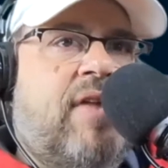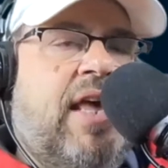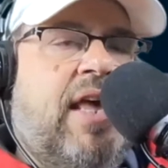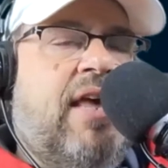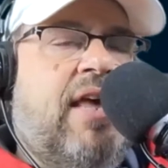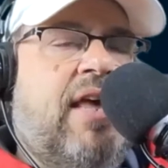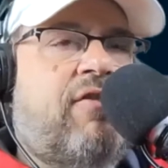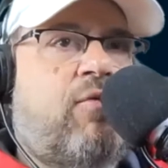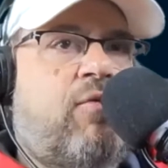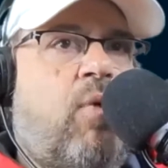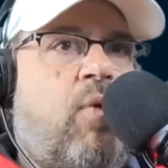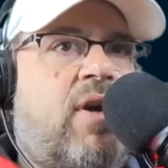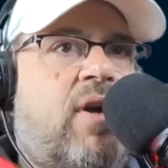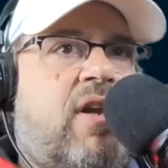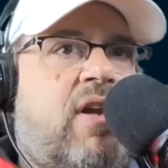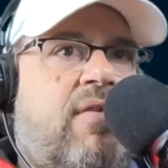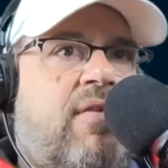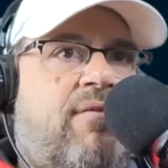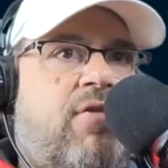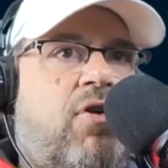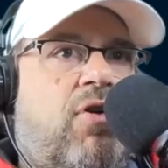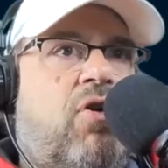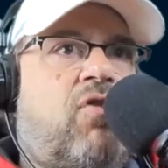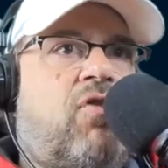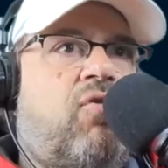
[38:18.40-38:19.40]
what
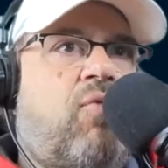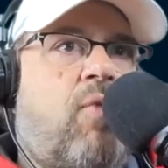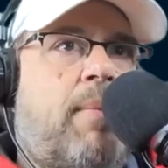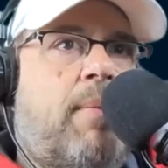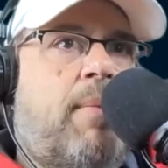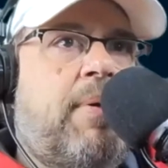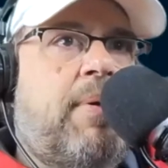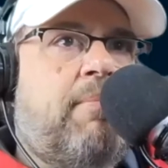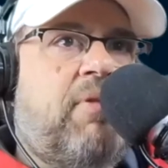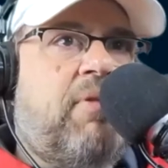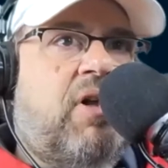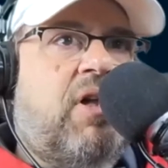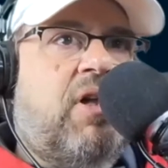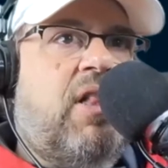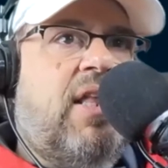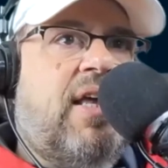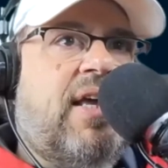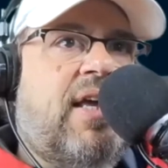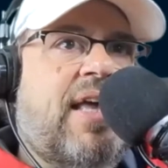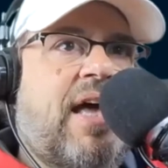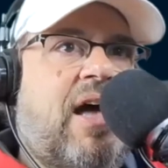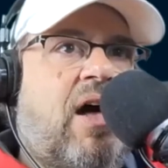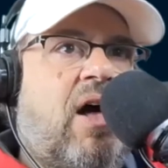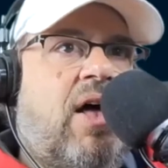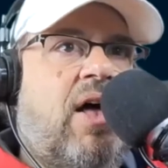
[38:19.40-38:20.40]
converts, what people click
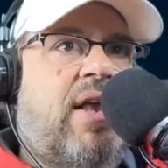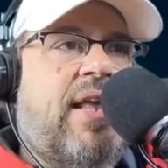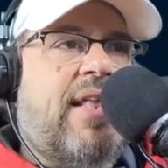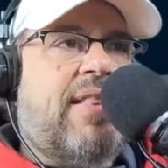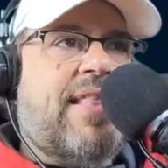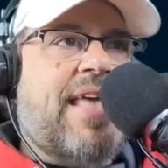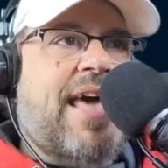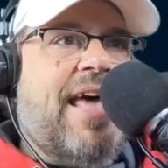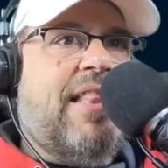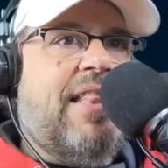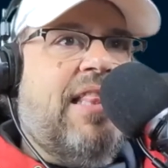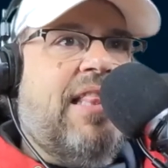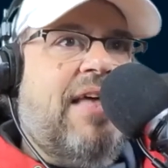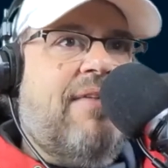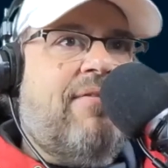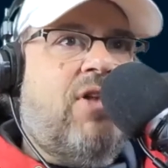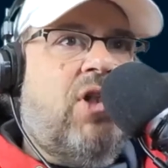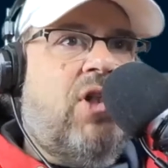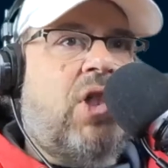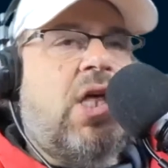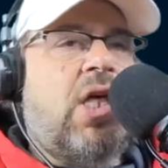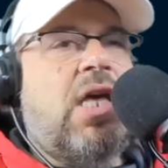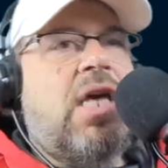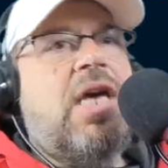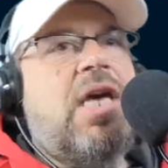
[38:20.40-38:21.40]
on at that
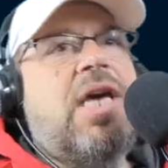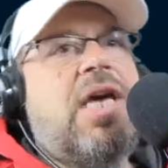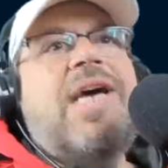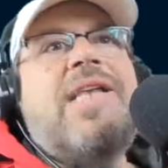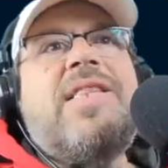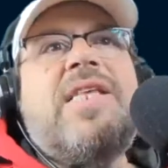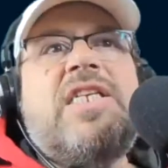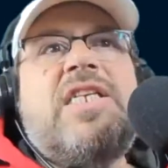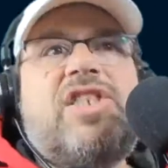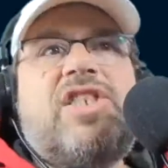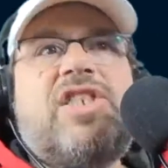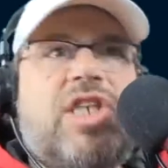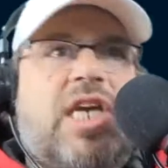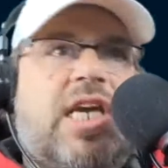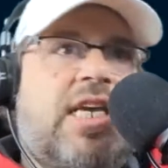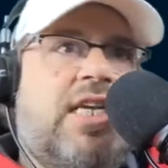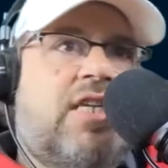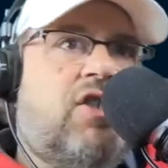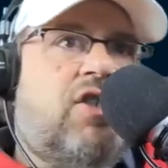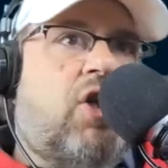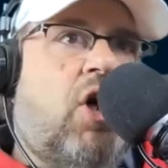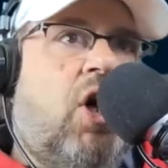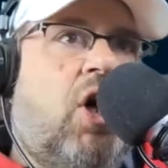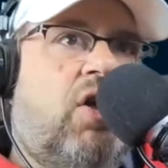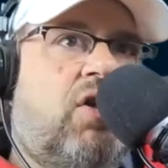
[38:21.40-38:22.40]
level, and then
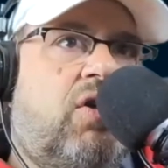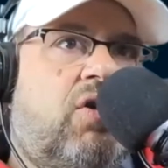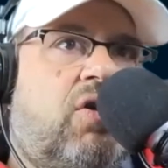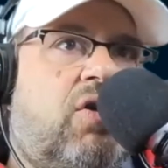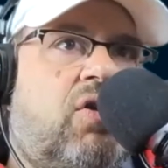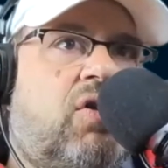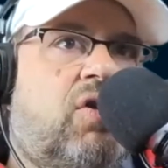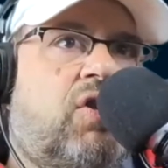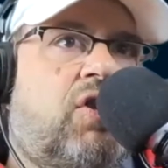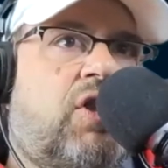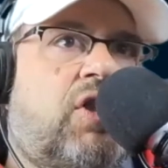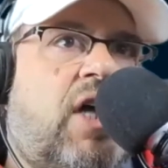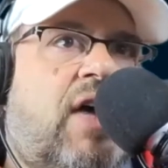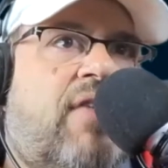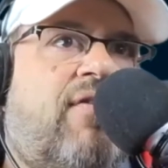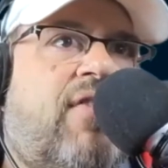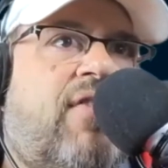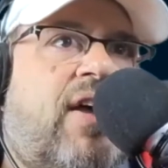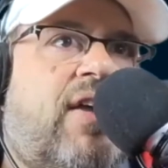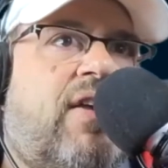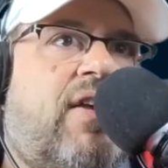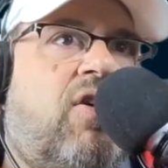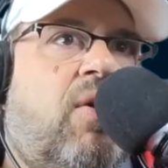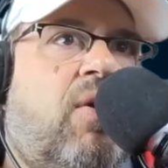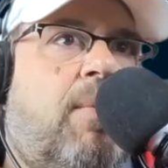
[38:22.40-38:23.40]
change all your stuff
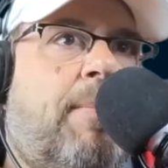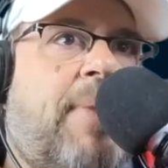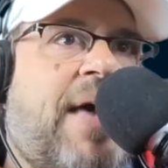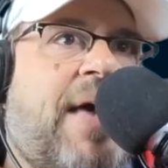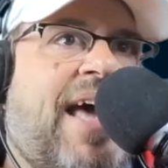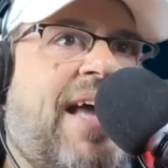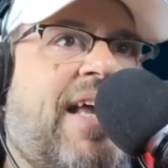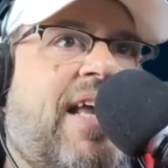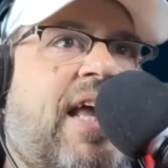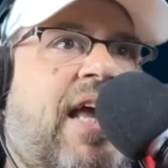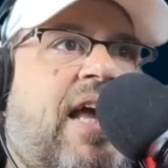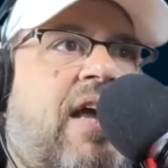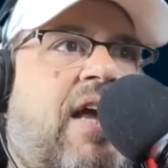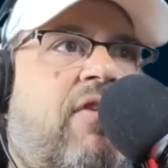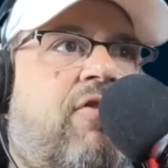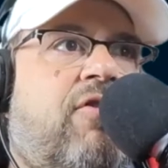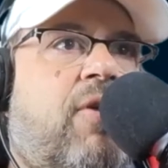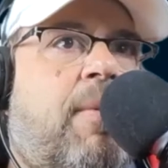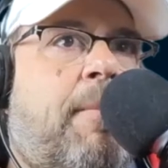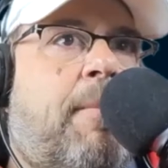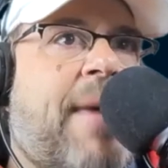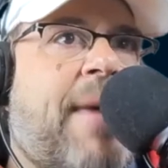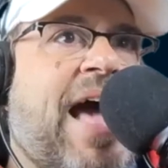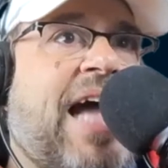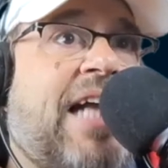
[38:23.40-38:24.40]
at your back end to
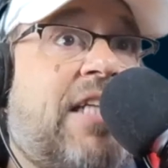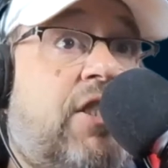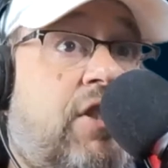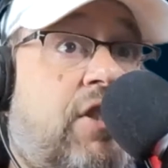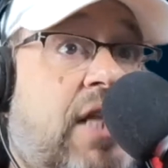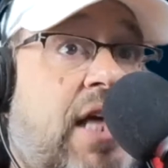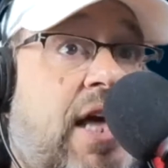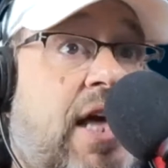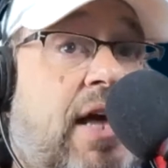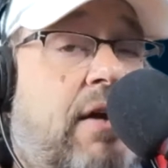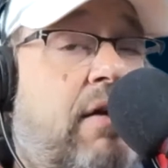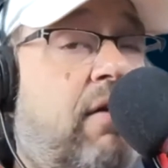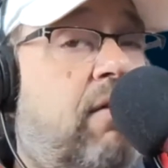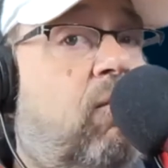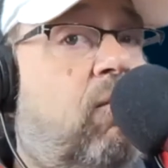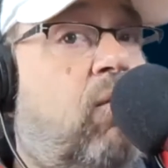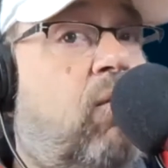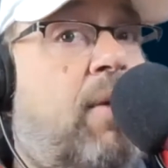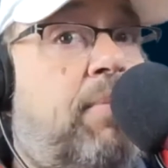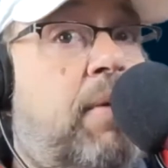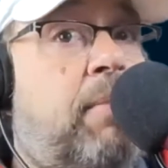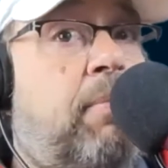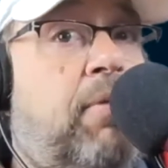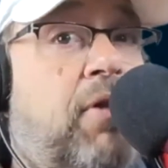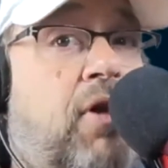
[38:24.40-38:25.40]
match that. What
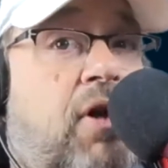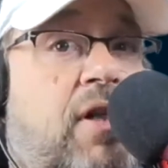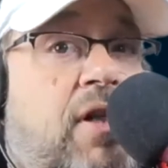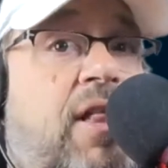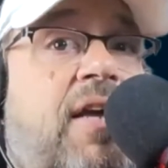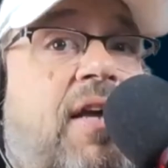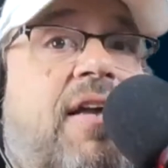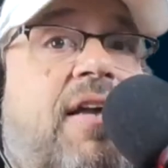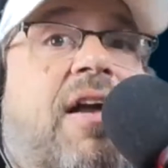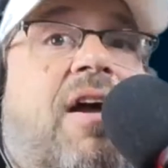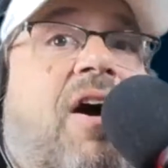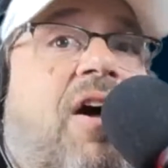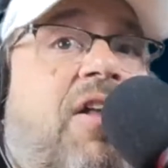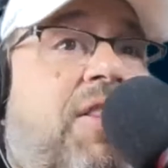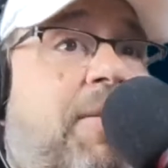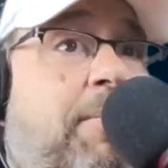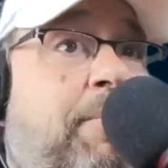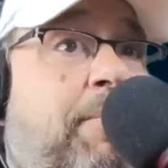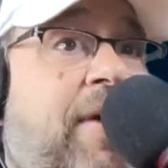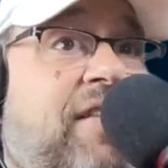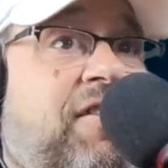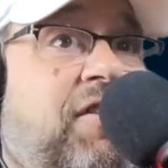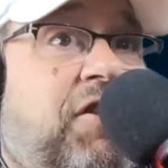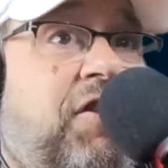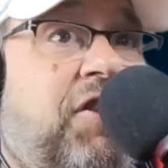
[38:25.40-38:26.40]
people are clicking on, the
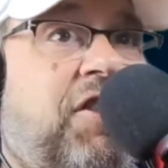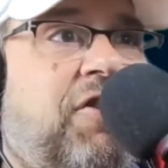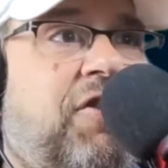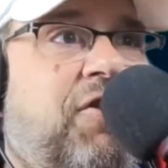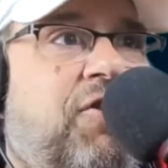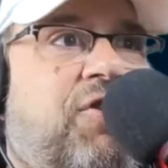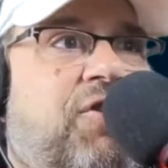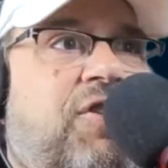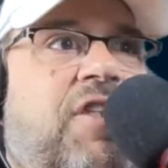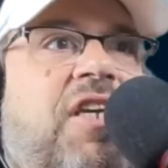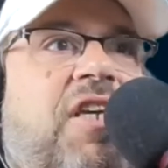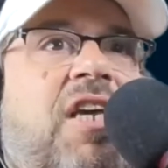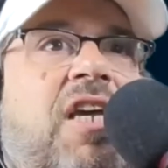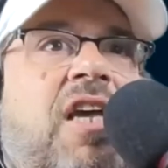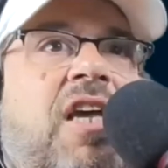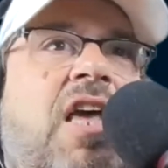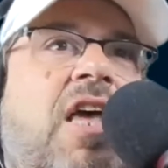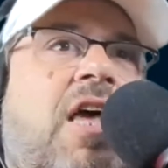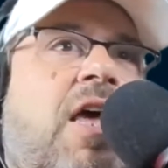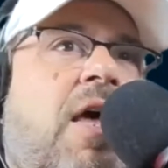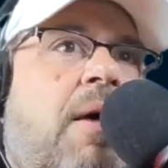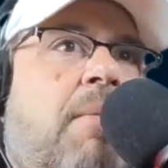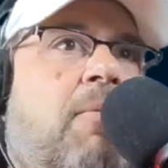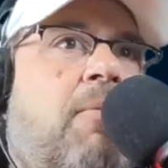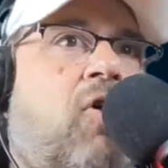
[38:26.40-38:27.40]
messaging they're seeing.
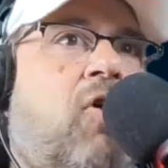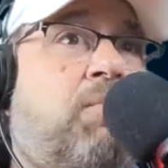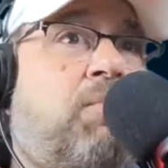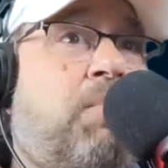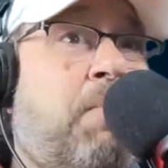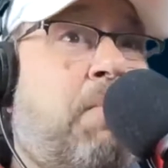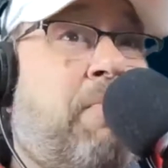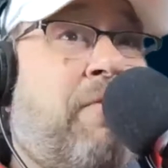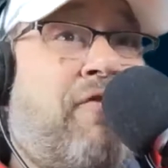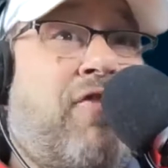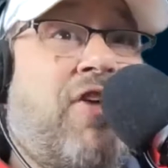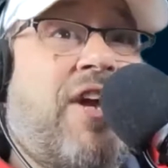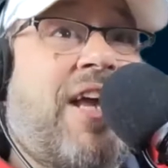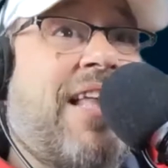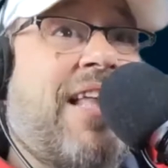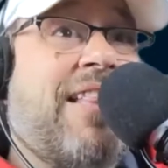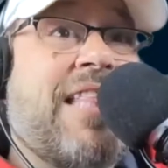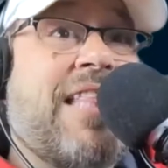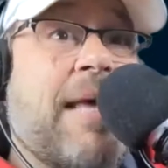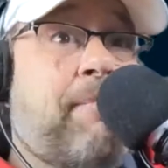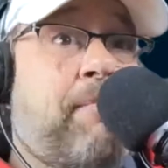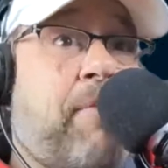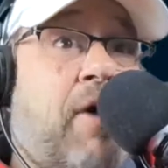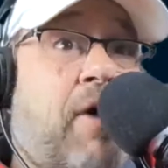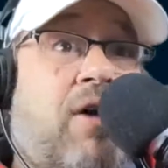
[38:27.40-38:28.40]
Most people forget
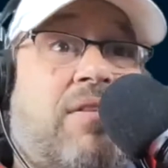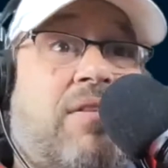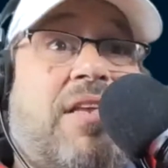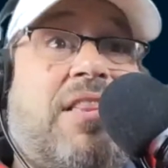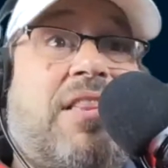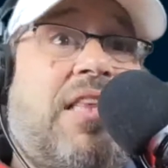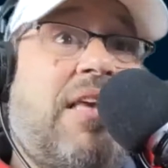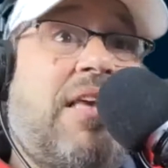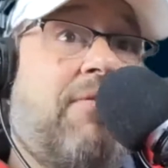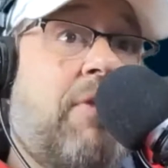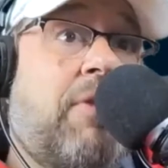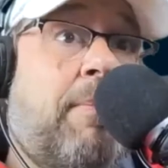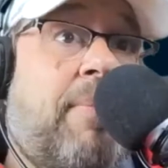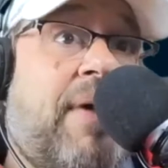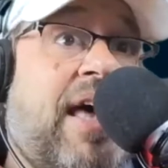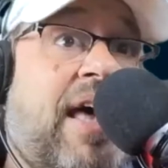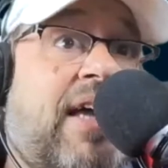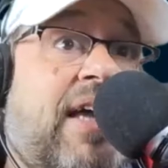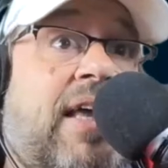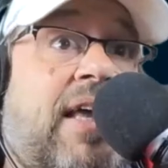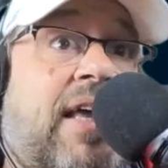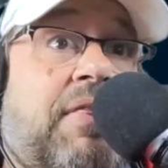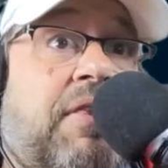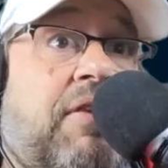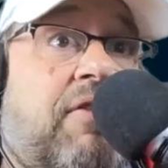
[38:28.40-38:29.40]
that part. They leave the back
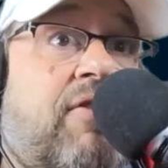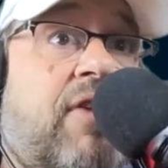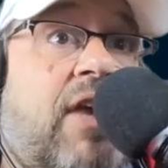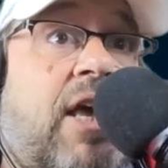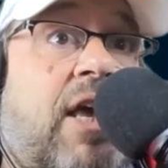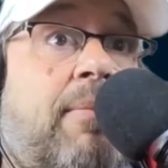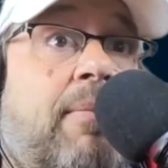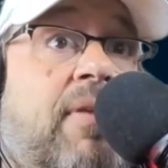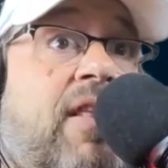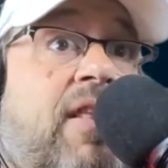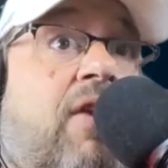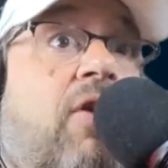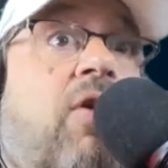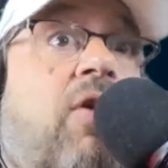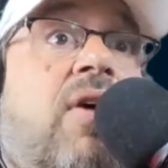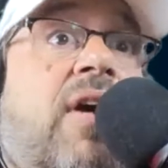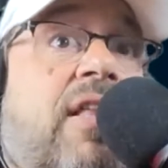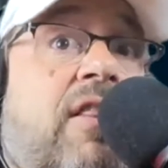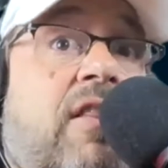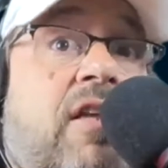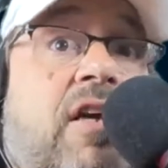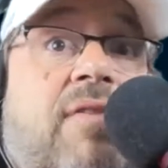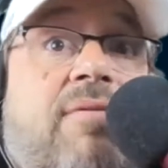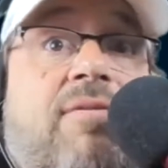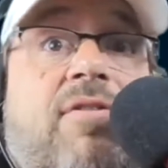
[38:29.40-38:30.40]
end the same, and they don't get
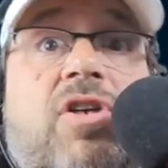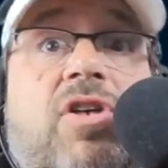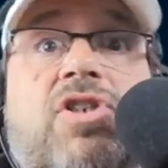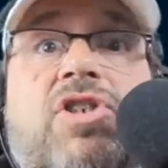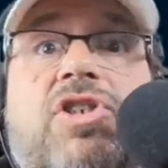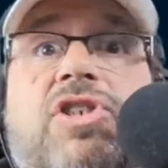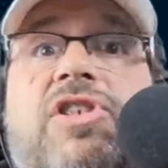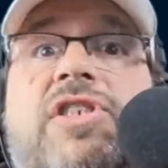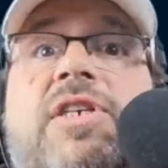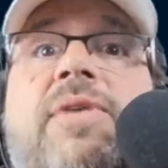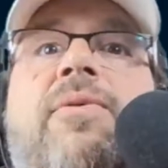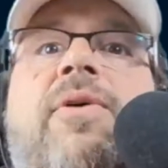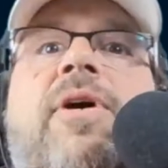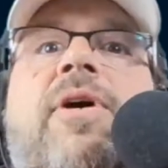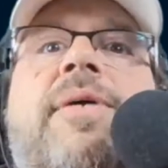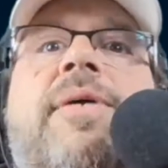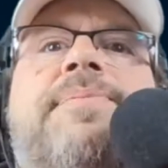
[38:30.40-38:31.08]
the conversions they want.